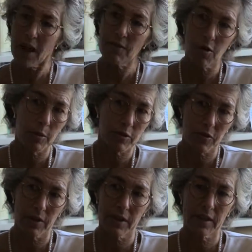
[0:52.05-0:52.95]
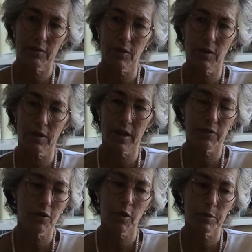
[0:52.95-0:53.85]
I've always thought, and have long
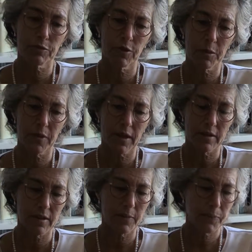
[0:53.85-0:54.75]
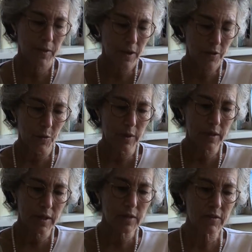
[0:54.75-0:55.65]
put forward the idea, that what
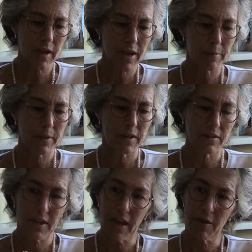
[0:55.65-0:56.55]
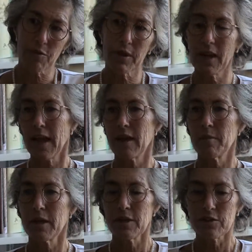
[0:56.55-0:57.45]
needs to happen is that every lab,
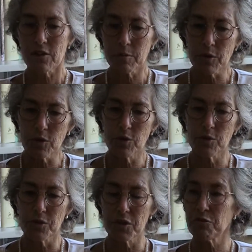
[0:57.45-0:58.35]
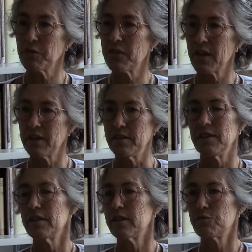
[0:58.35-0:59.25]
some new, different
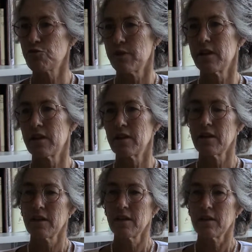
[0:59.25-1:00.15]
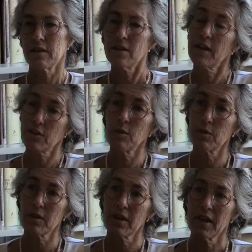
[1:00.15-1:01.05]
idea of training takes
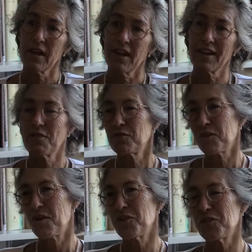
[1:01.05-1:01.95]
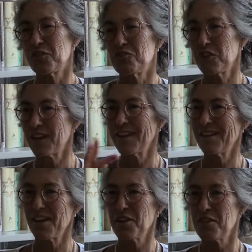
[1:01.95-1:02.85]
hold. And I've called this the Jedi
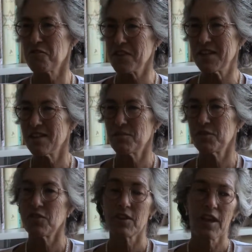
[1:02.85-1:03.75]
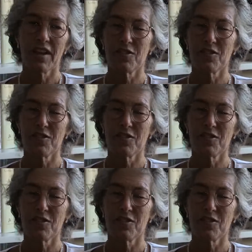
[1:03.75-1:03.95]
Knight theory, which is